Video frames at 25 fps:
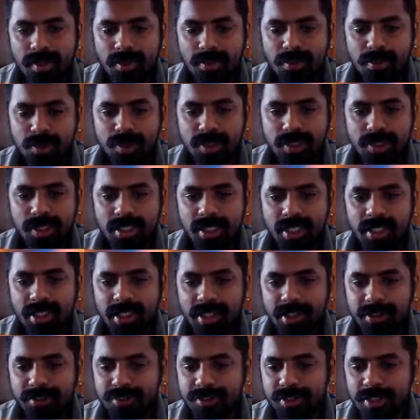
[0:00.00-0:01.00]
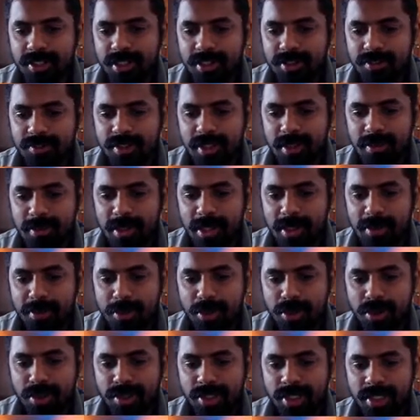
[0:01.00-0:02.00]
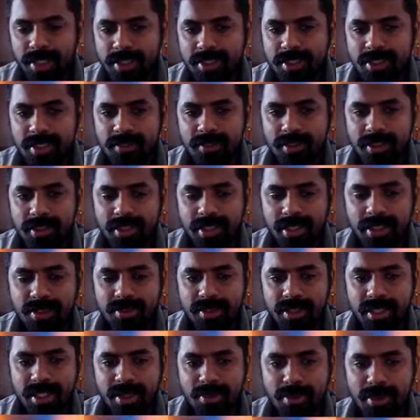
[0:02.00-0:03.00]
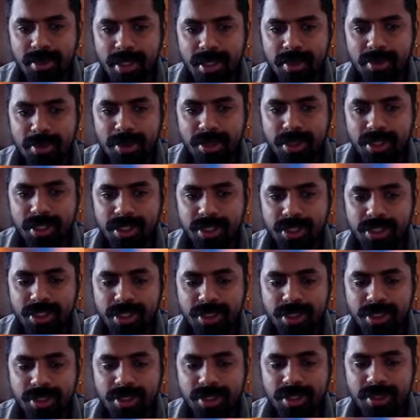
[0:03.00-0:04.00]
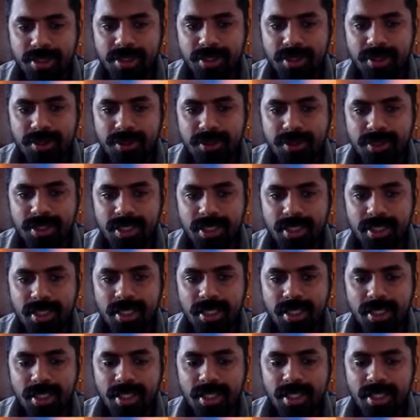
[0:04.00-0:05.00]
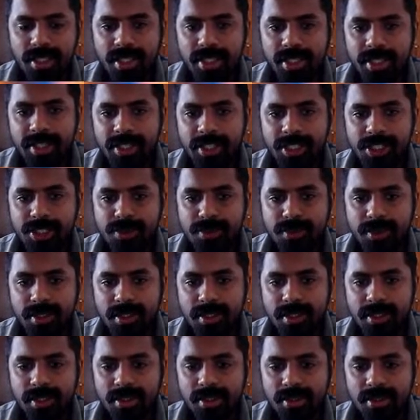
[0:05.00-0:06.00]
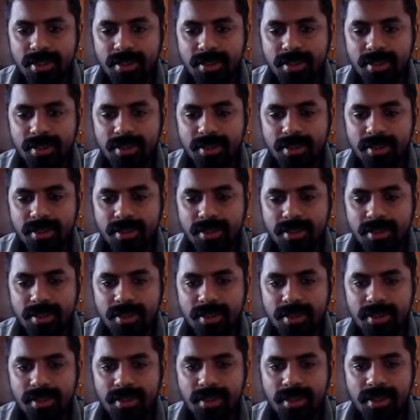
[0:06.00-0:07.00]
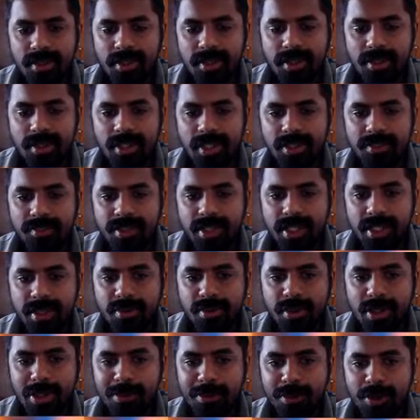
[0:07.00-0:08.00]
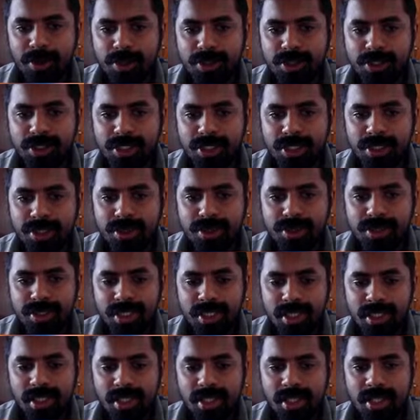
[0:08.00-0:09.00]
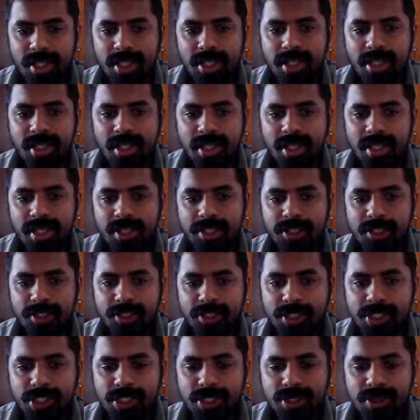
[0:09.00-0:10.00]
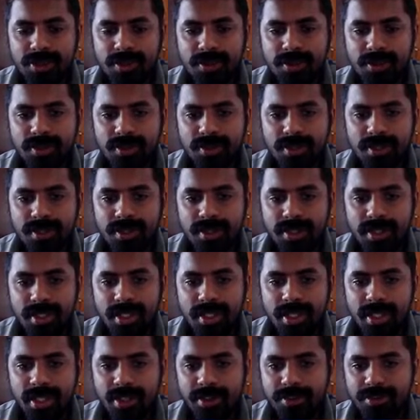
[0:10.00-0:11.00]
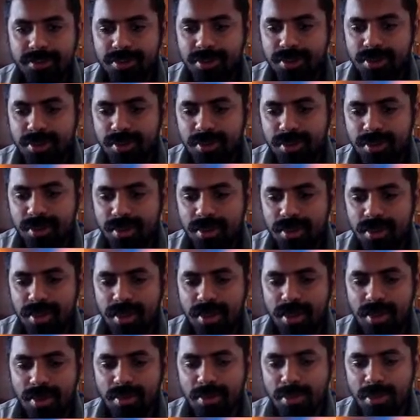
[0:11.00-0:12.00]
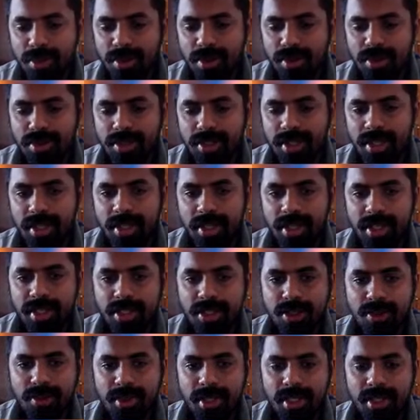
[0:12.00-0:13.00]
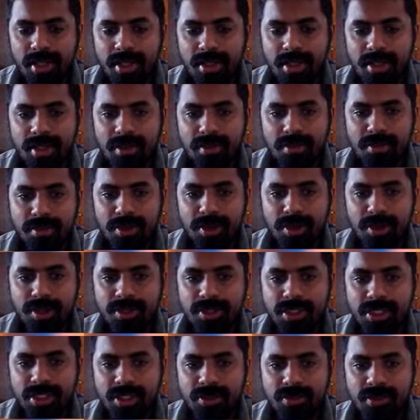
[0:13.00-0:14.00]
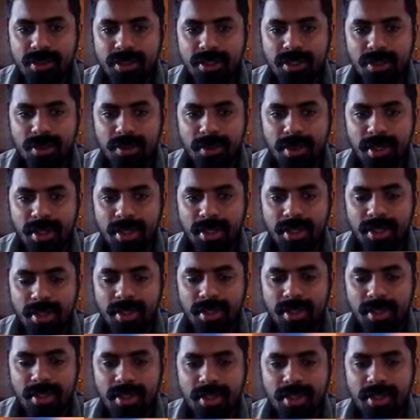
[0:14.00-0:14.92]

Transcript: Must king f3. If they play pawn e7, then we can play pawn h2 check, king h1. Then we can play pawn g2 check, king into h2, king f2, pawn a8 queen, pawn g1 queen,